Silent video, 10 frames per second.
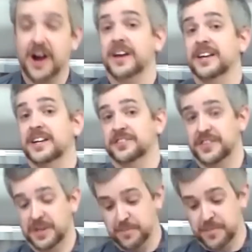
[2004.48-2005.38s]
Yes,
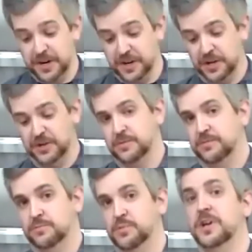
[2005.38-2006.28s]
the middle
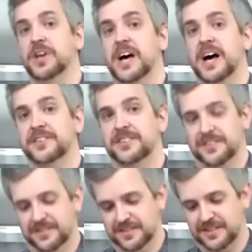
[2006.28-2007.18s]
will not.
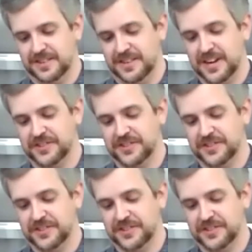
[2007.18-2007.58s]
That is